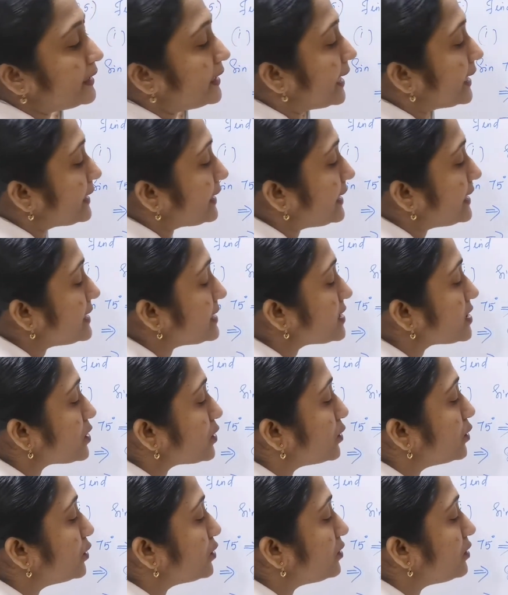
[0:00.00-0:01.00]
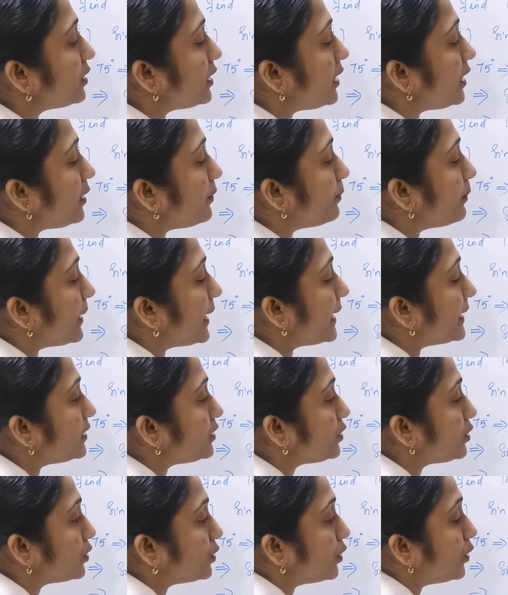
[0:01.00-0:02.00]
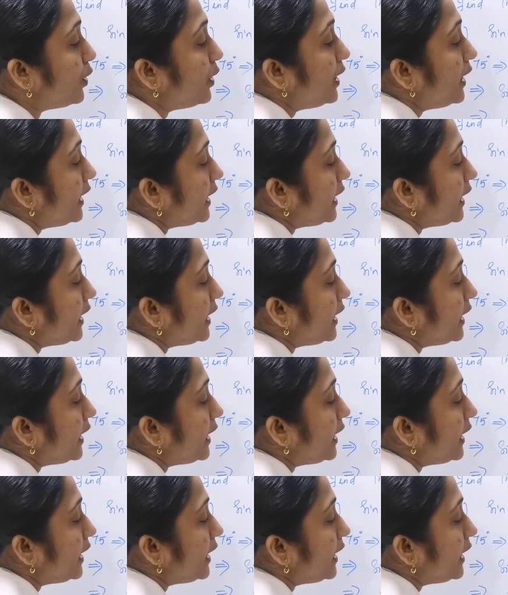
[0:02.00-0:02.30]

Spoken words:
that is root 3 by 2